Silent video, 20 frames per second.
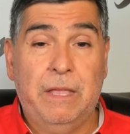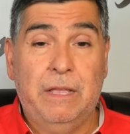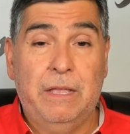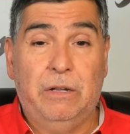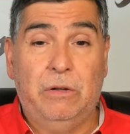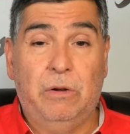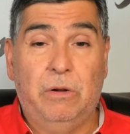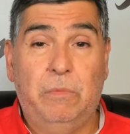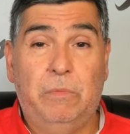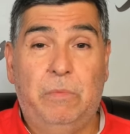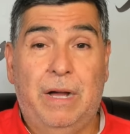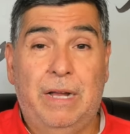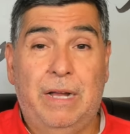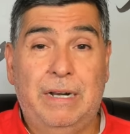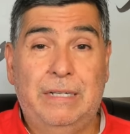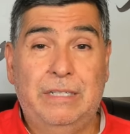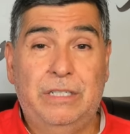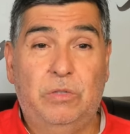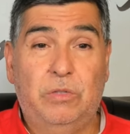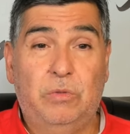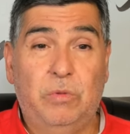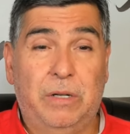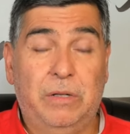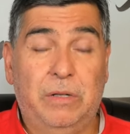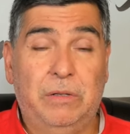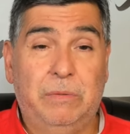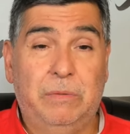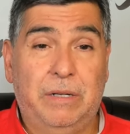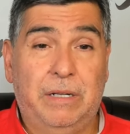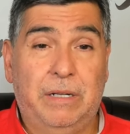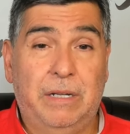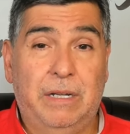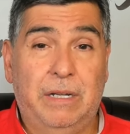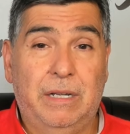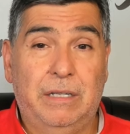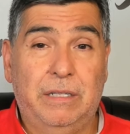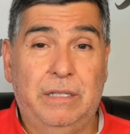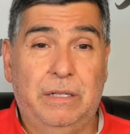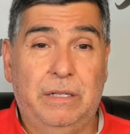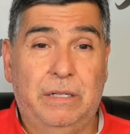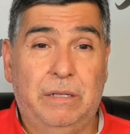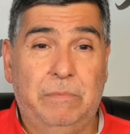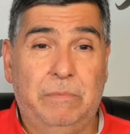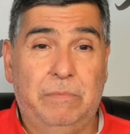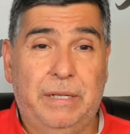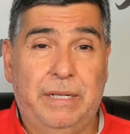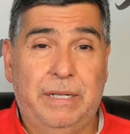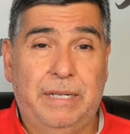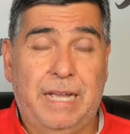Obana struggled uh, to complete